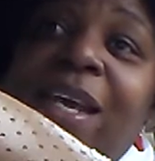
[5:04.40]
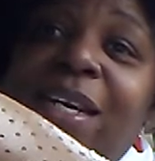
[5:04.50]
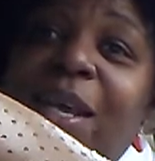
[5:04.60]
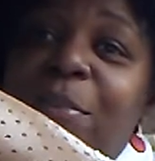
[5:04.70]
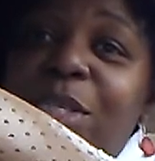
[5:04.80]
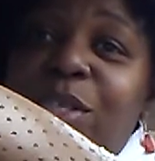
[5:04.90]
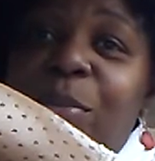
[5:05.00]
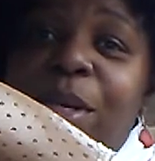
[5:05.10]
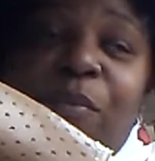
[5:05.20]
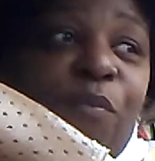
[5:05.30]
There be so
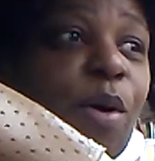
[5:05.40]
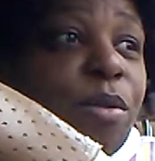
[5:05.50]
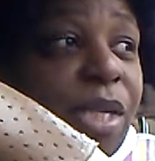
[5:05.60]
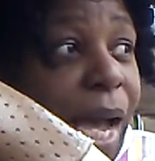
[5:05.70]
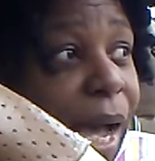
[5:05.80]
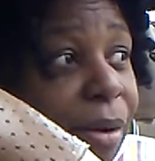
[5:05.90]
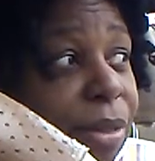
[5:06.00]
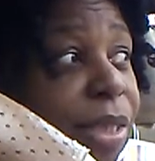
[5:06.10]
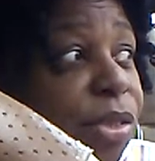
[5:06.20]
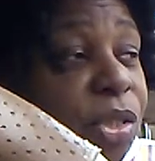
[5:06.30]
many folks out
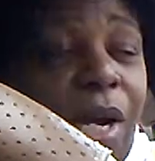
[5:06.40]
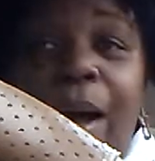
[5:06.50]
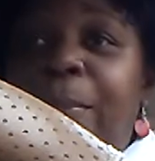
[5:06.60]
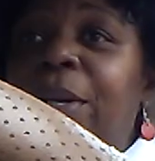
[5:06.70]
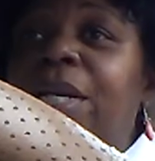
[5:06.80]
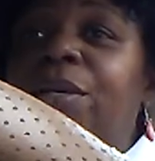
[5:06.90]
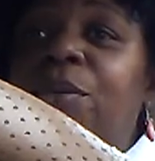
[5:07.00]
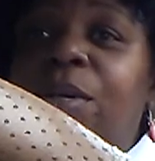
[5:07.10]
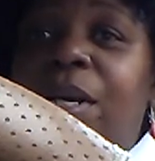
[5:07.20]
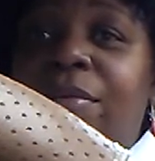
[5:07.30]
and shopping and
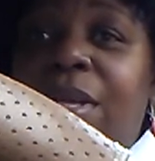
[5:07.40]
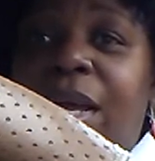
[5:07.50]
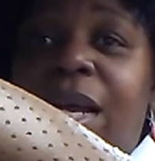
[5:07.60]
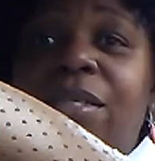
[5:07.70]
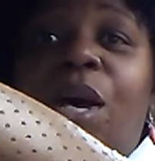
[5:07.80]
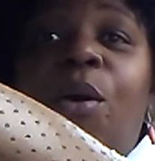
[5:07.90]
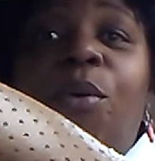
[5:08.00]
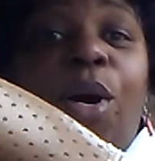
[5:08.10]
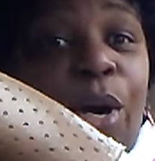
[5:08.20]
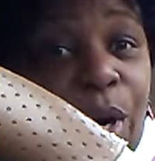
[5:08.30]
doing everything else
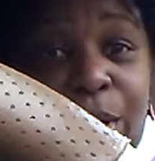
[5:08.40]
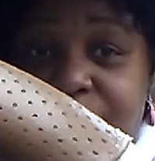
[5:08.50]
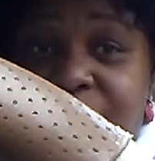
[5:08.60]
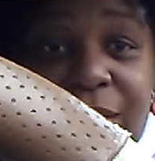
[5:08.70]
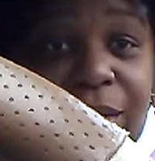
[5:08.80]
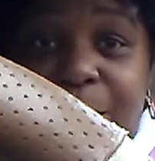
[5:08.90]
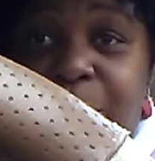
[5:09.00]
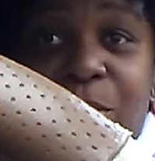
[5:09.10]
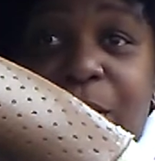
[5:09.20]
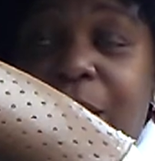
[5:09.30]
on early Sunday
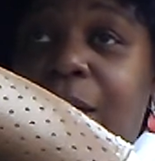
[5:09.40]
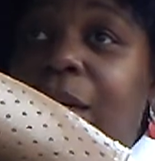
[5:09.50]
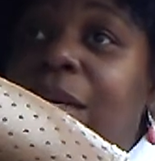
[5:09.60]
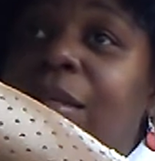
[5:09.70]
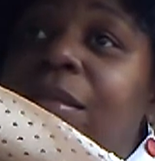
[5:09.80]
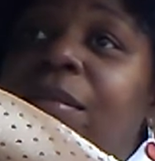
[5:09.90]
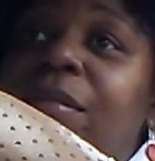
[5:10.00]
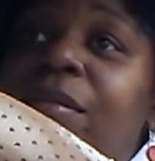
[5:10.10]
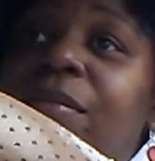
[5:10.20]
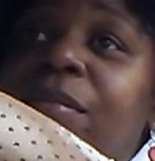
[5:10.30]
morning, honey.
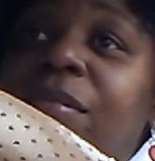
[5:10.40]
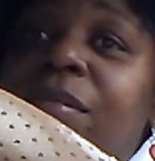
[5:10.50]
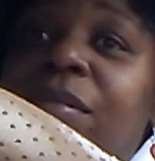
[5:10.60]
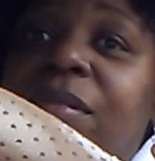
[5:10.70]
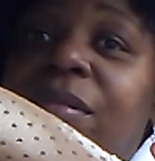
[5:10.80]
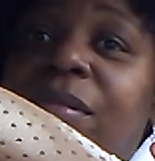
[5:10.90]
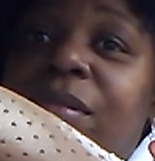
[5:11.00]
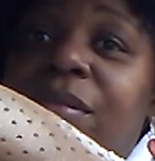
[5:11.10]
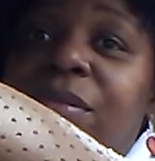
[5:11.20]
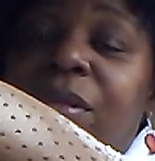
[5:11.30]

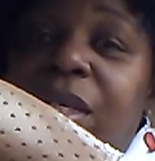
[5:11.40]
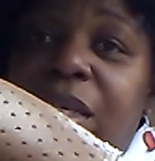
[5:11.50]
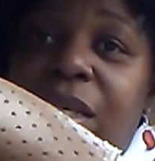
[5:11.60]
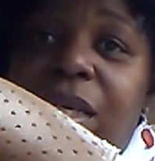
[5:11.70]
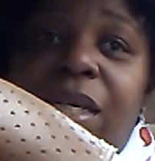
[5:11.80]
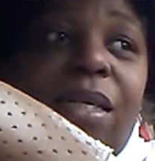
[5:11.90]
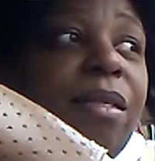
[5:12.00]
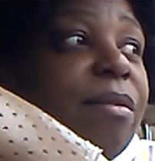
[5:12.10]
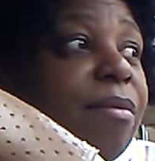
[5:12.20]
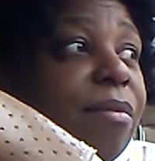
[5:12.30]
Really
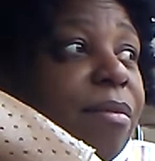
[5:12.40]
did.